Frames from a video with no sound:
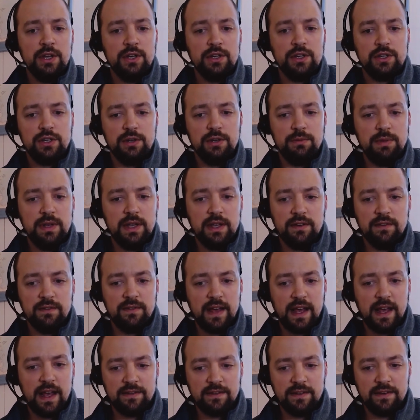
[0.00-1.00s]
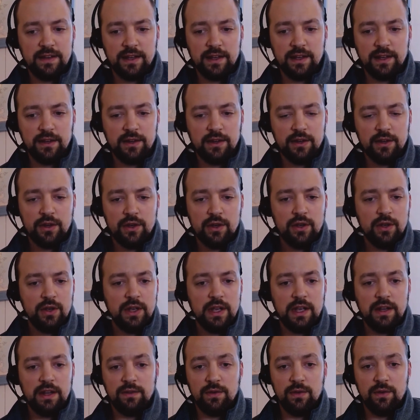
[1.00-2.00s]
should be invested
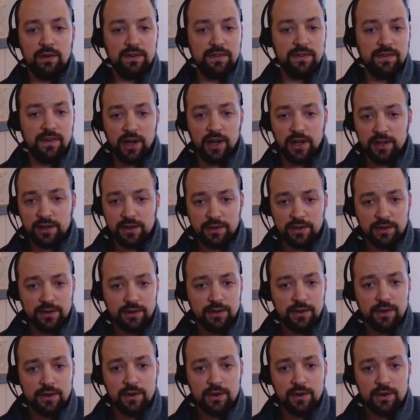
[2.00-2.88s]
into a fund